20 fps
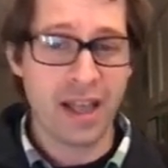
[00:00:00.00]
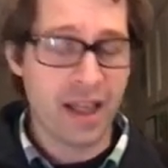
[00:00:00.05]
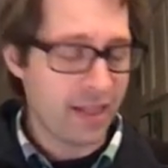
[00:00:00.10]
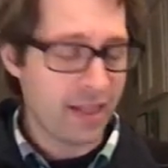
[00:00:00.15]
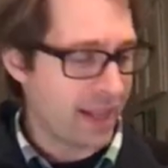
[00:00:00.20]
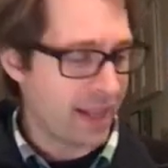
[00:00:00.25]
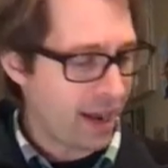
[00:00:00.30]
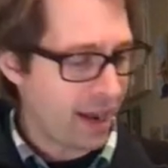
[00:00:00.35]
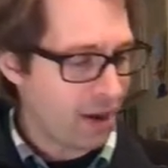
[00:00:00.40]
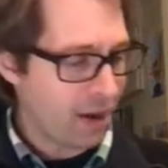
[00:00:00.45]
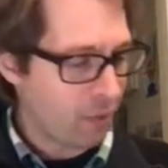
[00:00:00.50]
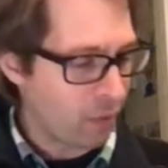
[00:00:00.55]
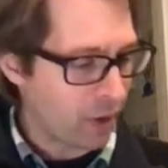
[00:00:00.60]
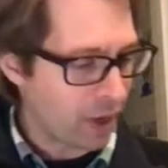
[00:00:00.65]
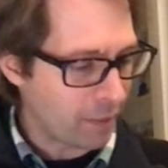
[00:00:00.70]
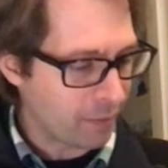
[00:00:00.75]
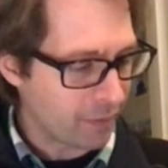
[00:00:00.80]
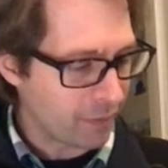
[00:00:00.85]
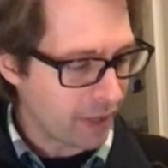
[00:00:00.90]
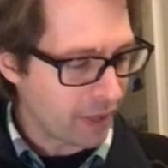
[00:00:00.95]
Now what
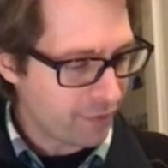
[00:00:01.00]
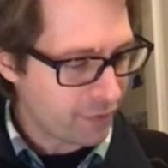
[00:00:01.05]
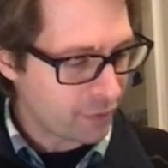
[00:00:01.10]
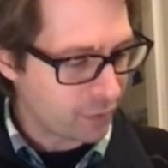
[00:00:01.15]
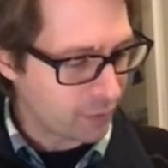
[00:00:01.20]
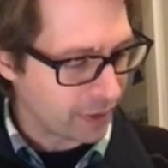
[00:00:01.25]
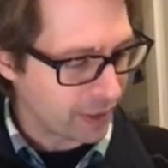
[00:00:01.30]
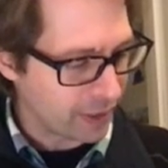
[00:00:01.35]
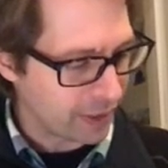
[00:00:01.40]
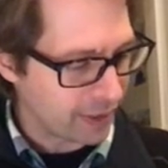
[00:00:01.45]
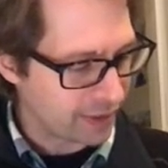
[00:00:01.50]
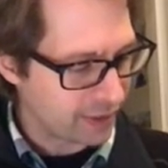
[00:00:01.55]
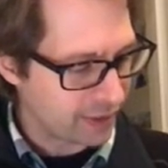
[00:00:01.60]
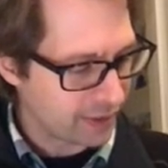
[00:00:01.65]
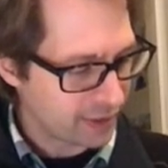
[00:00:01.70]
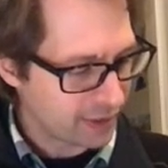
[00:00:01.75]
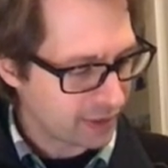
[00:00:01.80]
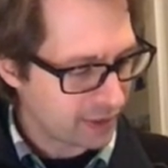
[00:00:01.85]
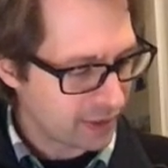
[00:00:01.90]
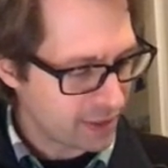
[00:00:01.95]
I'm left with
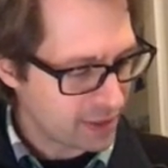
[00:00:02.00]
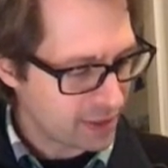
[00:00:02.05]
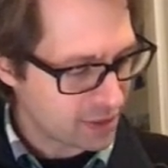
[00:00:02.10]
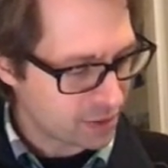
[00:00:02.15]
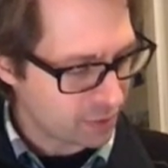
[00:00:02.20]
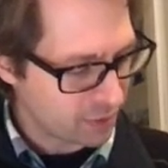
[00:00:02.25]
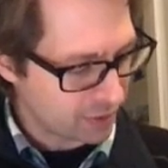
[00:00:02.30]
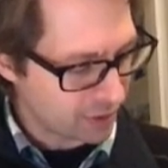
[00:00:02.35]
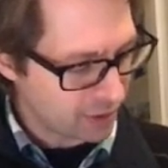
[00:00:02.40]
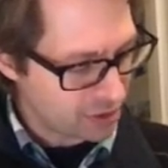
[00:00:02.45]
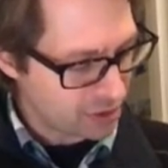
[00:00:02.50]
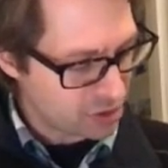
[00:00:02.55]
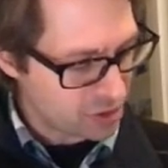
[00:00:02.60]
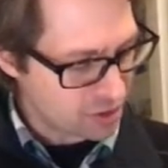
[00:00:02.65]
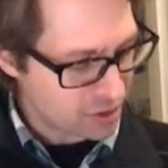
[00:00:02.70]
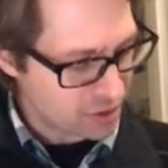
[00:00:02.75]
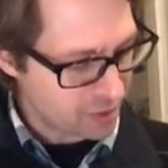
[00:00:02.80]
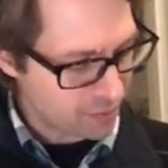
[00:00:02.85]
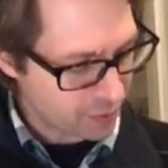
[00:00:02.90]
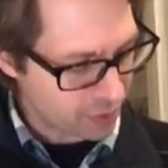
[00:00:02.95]
is a
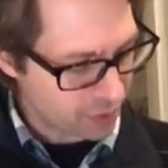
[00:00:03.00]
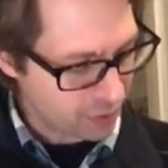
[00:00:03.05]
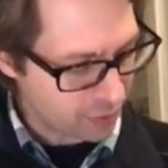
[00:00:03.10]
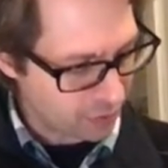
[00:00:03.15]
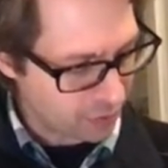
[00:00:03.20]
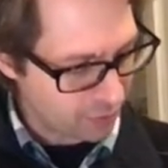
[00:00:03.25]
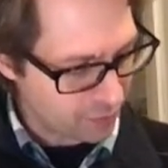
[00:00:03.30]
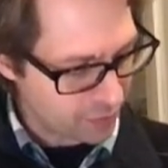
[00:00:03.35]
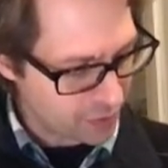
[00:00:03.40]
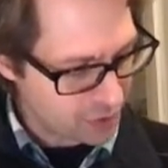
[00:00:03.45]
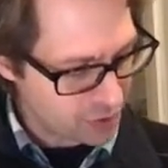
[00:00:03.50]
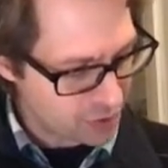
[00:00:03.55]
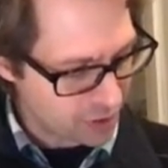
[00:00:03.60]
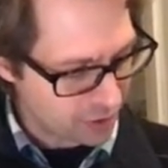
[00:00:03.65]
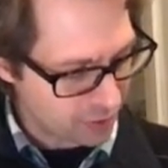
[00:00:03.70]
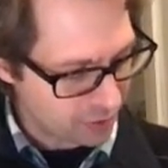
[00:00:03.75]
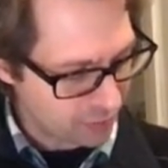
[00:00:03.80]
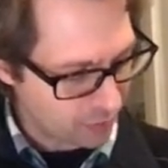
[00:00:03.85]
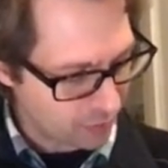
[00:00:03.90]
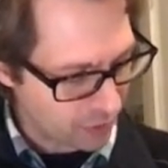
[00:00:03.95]
relationship for coefficient,
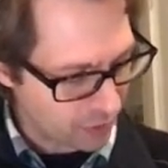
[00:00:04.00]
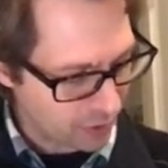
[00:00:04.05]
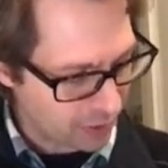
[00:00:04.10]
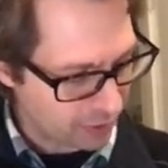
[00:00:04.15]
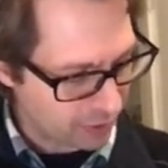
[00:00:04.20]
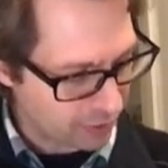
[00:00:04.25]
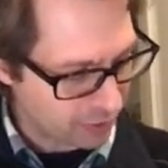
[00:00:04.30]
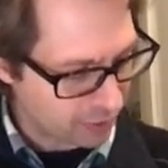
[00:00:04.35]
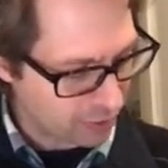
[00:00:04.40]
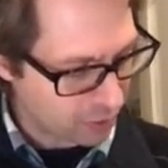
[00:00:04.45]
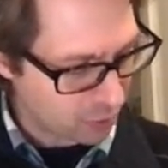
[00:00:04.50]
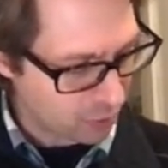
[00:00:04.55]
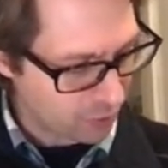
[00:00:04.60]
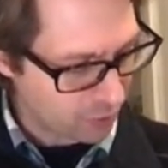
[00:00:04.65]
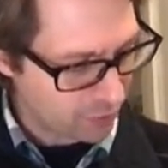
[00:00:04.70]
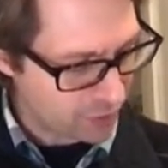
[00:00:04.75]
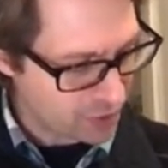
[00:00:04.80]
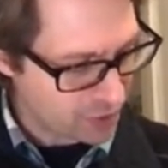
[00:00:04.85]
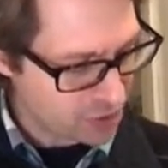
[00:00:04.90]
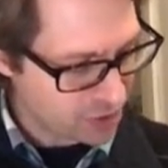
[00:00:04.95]
where the
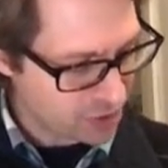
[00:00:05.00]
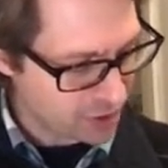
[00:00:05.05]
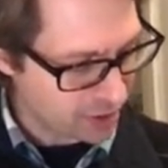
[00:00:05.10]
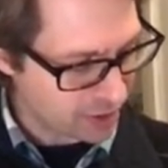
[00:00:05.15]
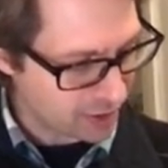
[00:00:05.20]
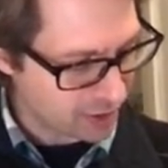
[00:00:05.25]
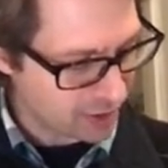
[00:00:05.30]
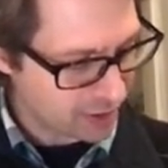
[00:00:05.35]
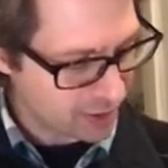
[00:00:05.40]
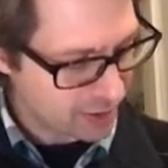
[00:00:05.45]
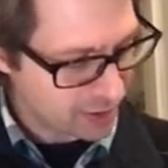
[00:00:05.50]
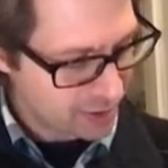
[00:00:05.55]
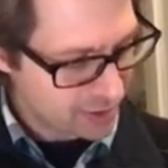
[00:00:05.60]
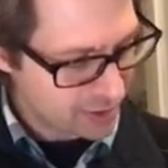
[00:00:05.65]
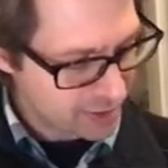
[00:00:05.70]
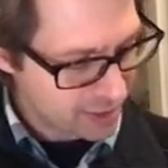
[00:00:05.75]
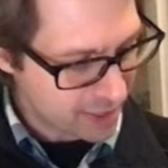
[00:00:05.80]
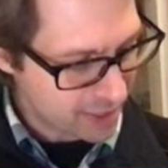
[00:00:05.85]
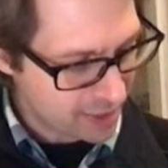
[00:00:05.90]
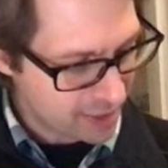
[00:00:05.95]
coefficient
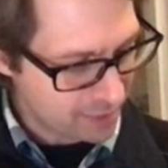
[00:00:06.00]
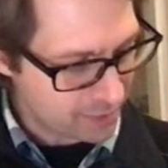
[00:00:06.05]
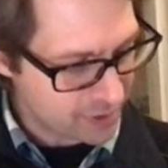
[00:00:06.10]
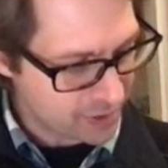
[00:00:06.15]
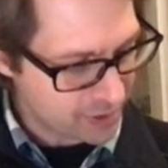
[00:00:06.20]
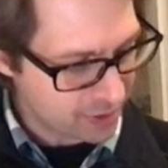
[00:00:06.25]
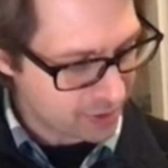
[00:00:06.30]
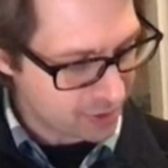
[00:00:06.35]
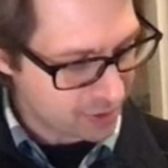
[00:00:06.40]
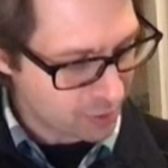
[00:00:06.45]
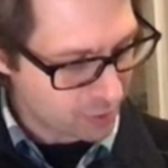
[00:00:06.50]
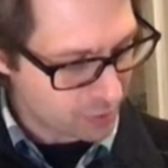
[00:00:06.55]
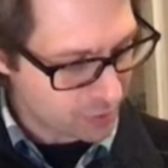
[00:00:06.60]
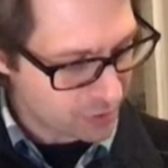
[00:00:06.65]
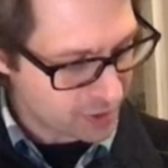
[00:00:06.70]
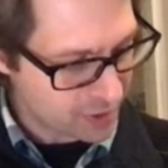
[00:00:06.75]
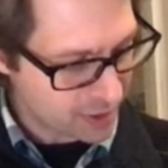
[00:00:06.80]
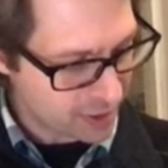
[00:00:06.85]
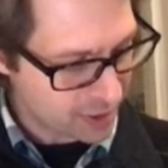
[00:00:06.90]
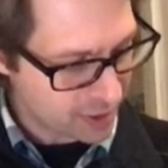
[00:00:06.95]
times the
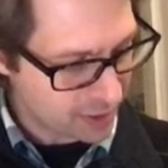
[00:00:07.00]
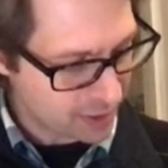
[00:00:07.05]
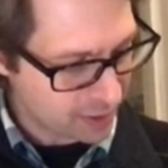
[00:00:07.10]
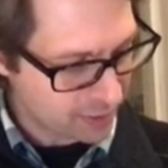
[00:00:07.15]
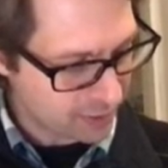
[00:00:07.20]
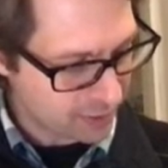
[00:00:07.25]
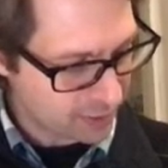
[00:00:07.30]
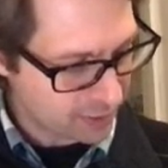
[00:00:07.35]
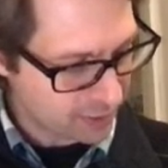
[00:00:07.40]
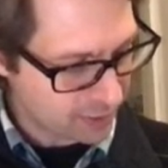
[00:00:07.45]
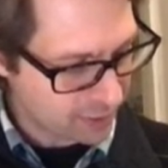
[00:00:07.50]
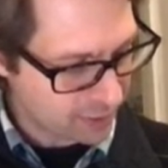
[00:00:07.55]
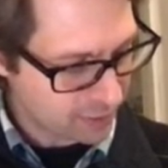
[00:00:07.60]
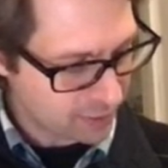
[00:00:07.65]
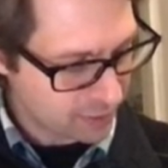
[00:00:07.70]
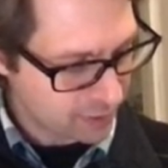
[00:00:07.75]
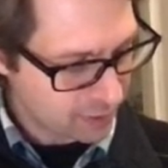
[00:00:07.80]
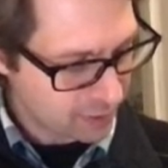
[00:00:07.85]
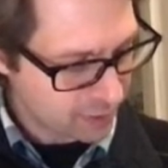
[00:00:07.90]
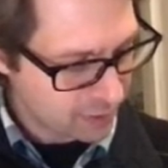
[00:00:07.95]
cosine
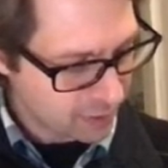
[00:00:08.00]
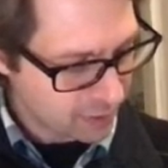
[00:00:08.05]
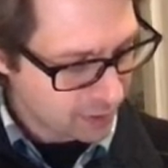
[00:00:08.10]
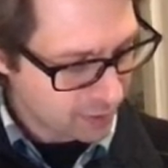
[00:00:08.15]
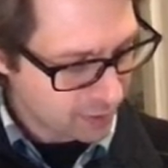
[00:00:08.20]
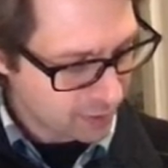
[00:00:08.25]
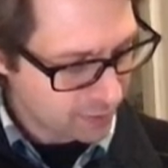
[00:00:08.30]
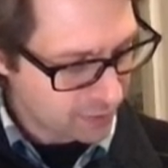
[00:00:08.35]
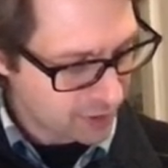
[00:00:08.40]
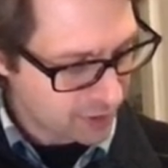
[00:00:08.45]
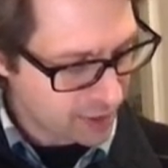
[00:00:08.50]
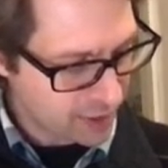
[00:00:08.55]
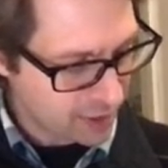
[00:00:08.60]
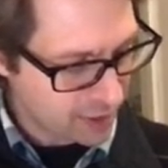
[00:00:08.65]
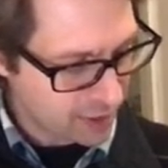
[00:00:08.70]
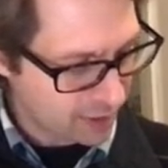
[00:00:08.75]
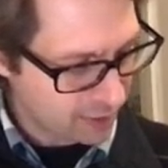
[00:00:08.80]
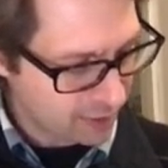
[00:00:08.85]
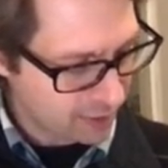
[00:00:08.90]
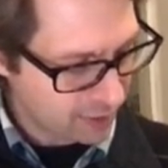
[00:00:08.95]
of
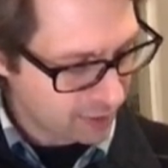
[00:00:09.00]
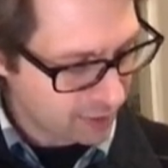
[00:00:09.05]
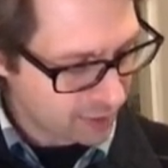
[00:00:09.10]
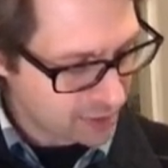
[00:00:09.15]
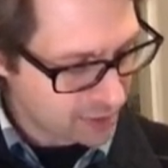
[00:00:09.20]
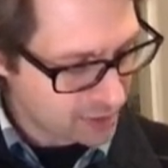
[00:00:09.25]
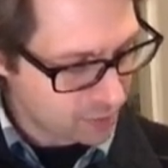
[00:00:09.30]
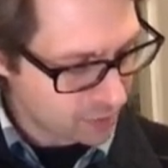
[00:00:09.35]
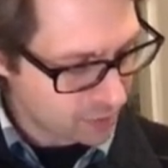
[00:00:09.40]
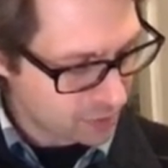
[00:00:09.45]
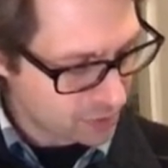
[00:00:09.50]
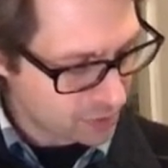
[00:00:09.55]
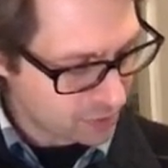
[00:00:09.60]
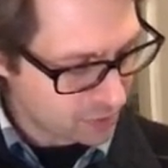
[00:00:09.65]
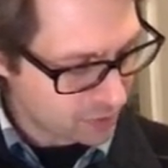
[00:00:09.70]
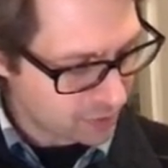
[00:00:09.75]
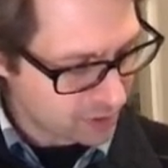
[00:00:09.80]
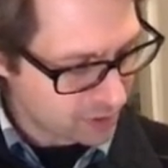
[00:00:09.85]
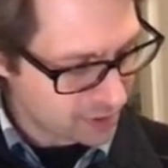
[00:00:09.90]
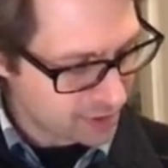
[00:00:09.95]
theta is equal
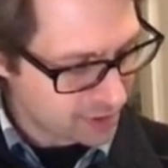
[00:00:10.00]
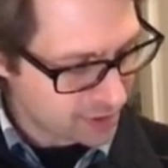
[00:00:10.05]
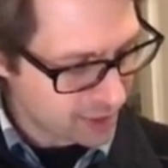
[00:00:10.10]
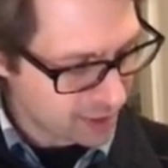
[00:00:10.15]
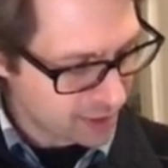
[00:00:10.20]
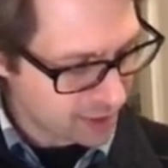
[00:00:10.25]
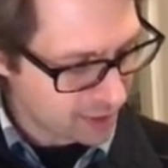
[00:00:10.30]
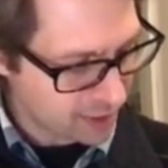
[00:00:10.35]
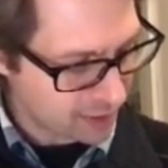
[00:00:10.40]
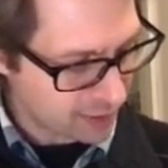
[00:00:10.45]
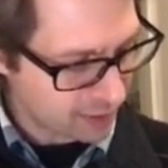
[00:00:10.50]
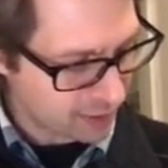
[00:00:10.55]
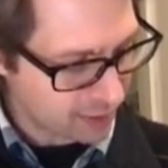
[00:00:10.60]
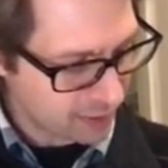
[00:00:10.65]
to the sine